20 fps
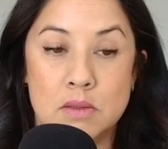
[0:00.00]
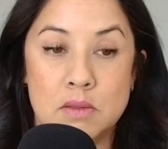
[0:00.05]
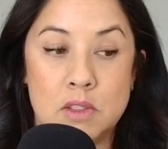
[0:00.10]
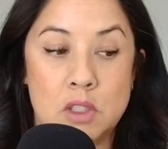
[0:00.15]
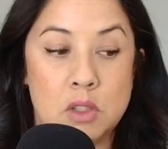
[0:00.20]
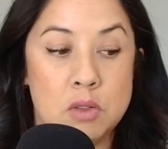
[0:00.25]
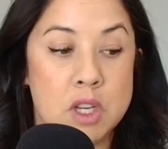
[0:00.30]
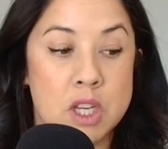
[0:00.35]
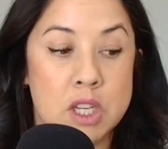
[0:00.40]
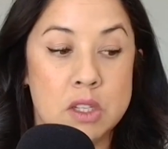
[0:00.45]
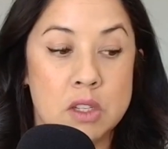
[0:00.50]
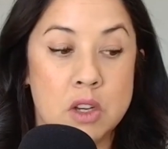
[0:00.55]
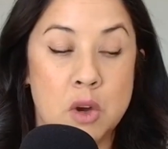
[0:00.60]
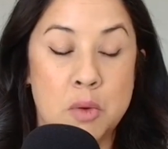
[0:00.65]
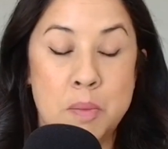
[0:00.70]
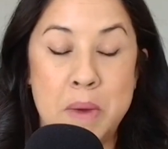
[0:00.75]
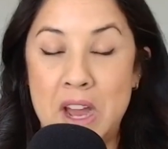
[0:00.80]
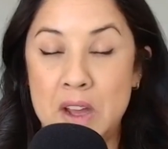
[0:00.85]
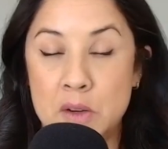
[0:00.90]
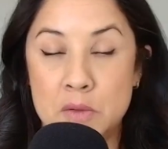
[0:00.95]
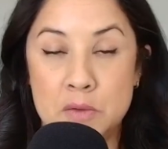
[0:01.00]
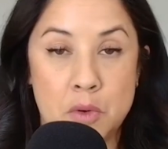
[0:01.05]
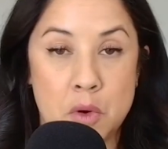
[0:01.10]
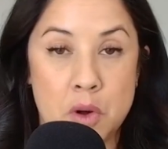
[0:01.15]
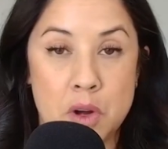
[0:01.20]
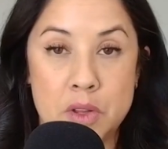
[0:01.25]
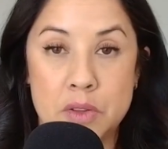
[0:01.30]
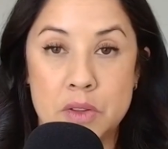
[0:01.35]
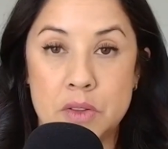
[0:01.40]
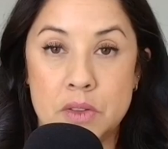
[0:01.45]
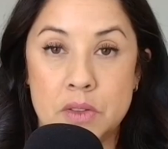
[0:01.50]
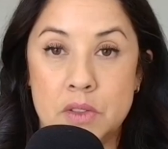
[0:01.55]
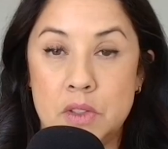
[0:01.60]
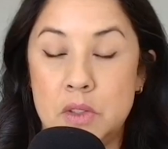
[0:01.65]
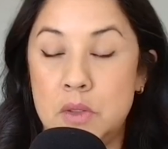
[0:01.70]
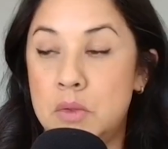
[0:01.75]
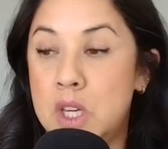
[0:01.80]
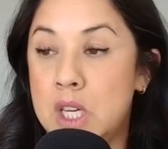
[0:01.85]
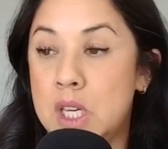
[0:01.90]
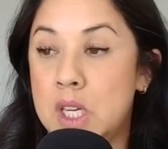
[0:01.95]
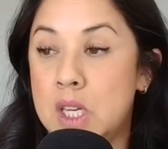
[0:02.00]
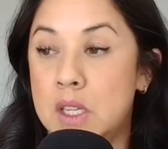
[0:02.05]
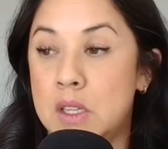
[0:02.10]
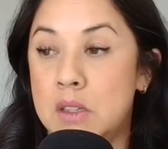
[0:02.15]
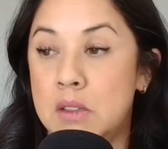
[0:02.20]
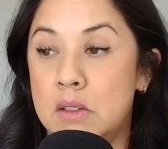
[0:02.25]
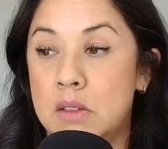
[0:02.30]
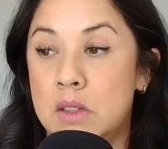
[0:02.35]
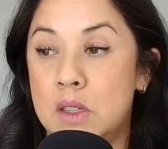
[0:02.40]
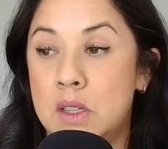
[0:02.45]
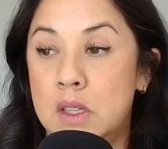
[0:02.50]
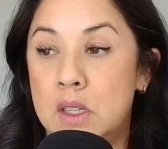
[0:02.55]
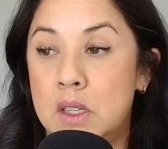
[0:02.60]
You can go back and forth. You can